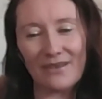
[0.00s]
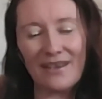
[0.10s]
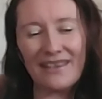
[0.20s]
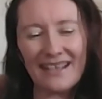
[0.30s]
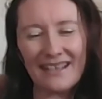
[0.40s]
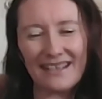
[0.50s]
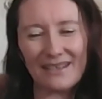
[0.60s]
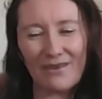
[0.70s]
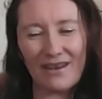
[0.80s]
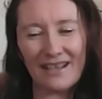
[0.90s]
So I think it's
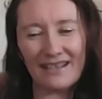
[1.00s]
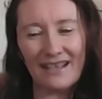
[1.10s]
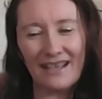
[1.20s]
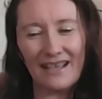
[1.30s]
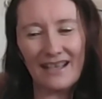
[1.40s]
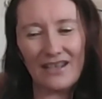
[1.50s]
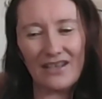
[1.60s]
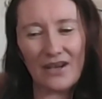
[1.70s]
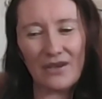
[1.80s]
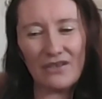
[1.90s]
quite, you
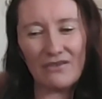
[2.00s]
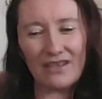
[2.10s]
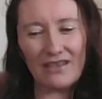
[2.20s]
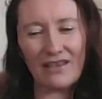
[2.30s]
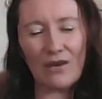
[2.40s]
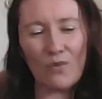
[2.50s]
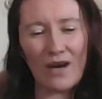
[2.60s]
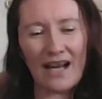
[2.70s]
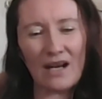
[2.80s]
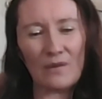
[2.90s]
know, and you're like,
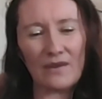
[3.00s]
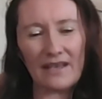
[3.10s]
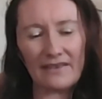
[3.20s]
wow,